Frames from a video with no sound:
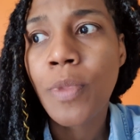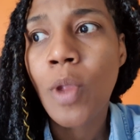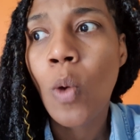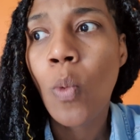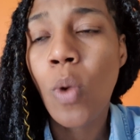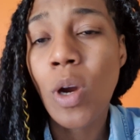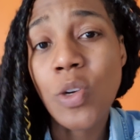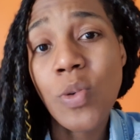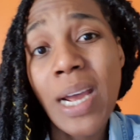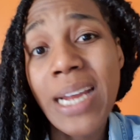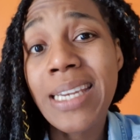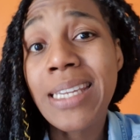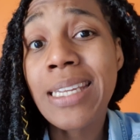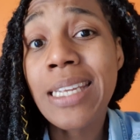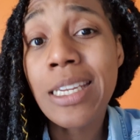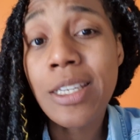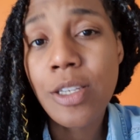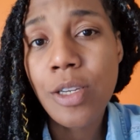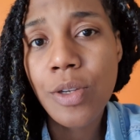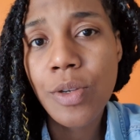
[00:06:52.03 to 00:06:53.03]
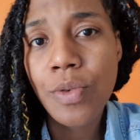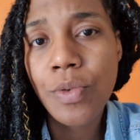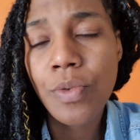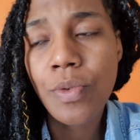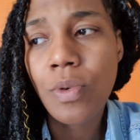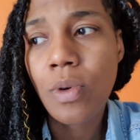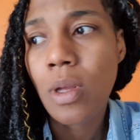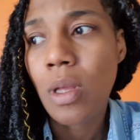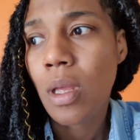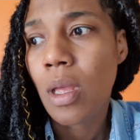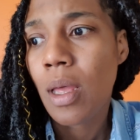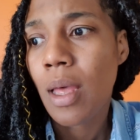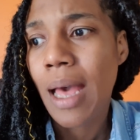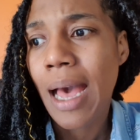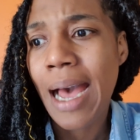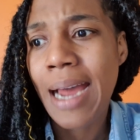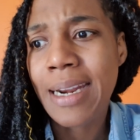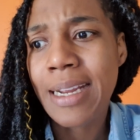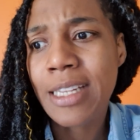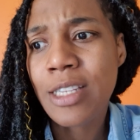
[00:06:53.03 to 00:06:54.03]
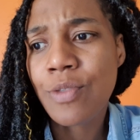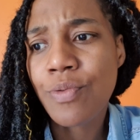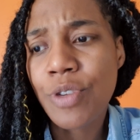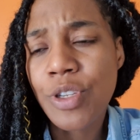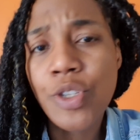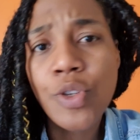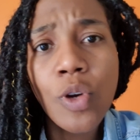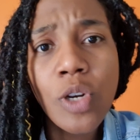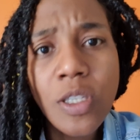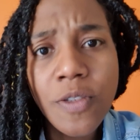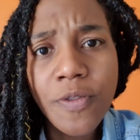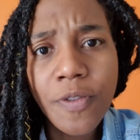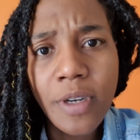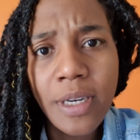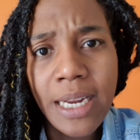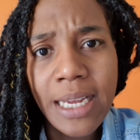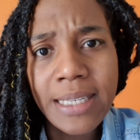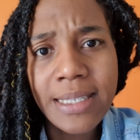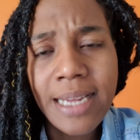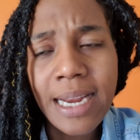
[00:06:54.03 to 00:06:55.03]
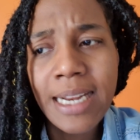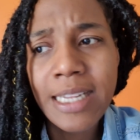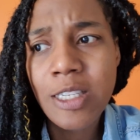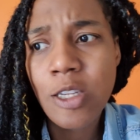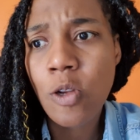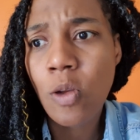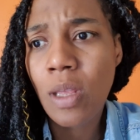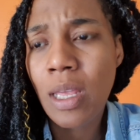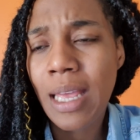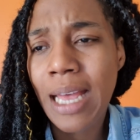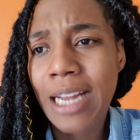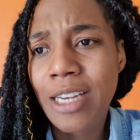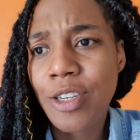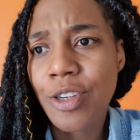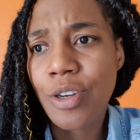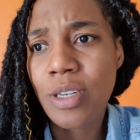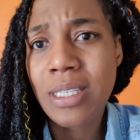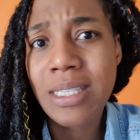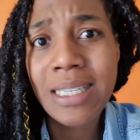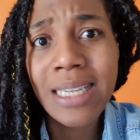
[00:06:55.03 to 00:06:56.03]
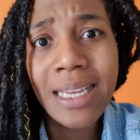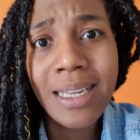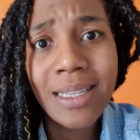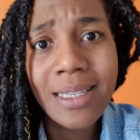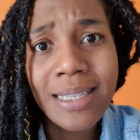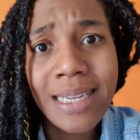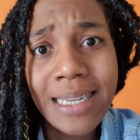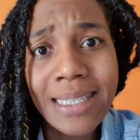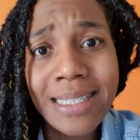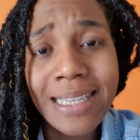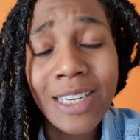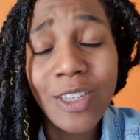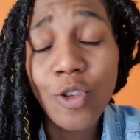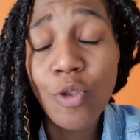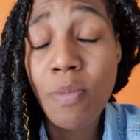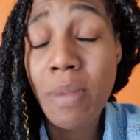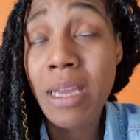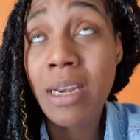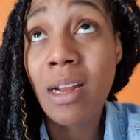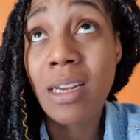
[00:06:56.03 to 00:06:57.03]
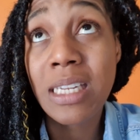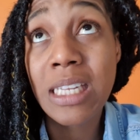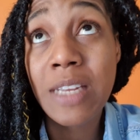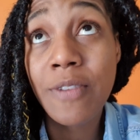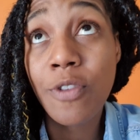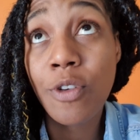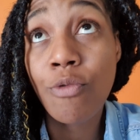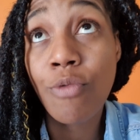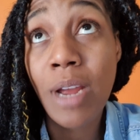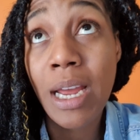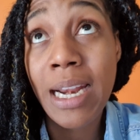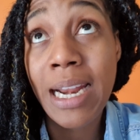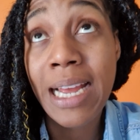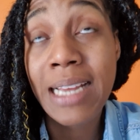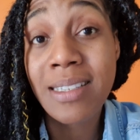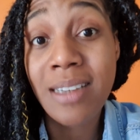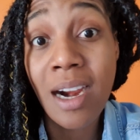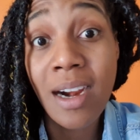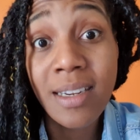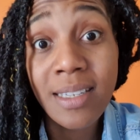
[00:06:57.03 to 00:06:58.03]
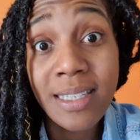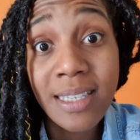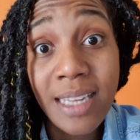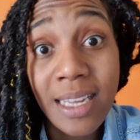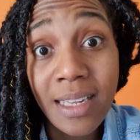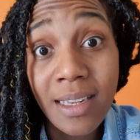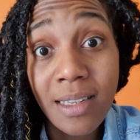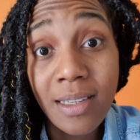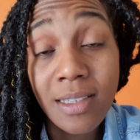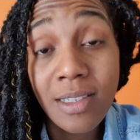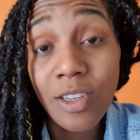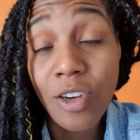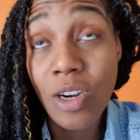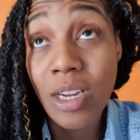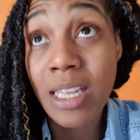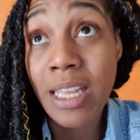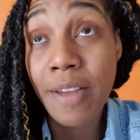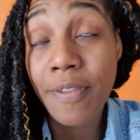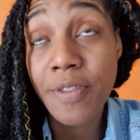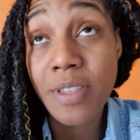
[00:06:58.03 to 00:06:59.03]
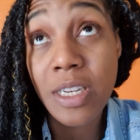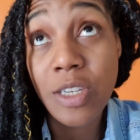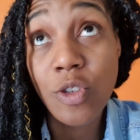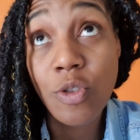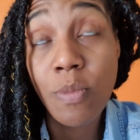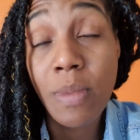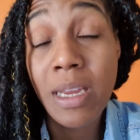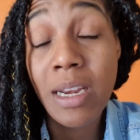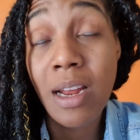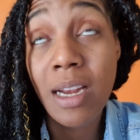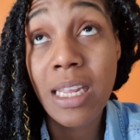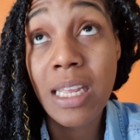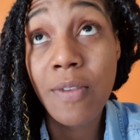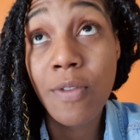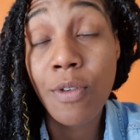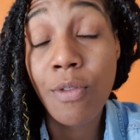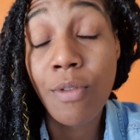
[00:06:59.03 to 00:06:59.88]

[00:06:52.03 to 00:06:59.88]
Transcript: What do I need to do? And it's resourcefulness, and it's looking at your skill sets that you may not even realize are skills, your gifts that you may not even